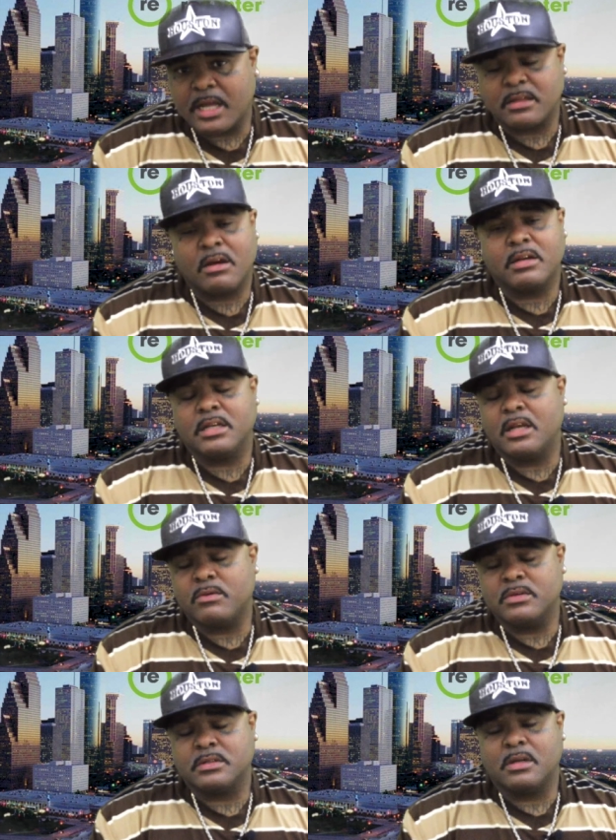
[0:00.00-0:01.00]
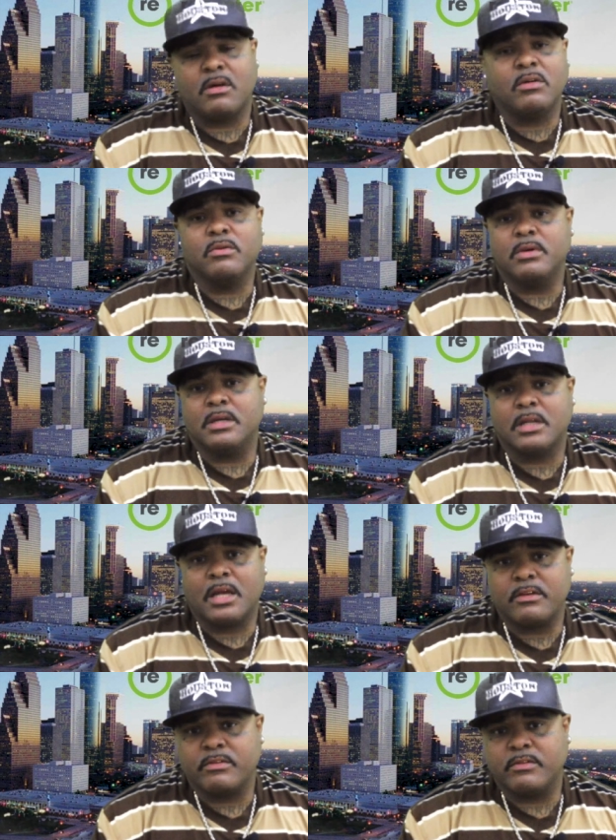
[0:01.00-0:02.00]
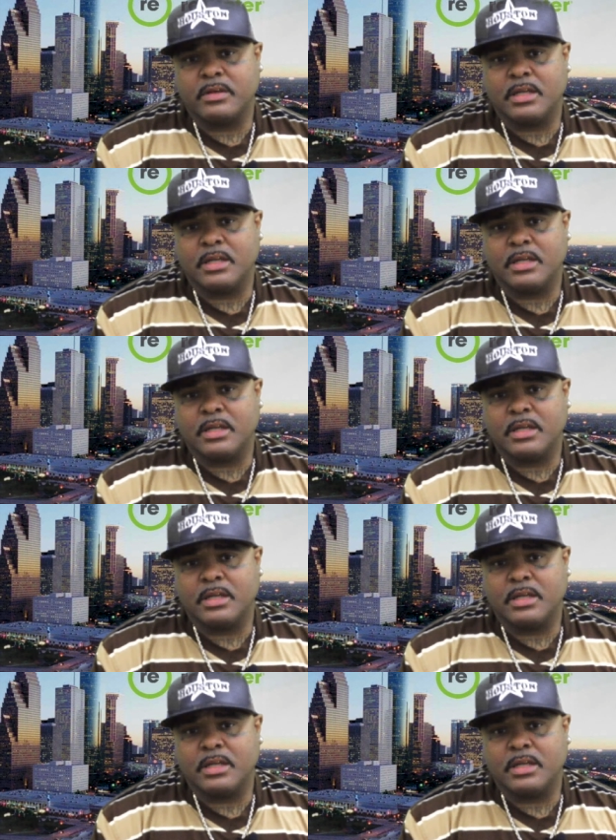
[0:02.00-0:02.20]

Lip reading: I thought that that was the only way of life.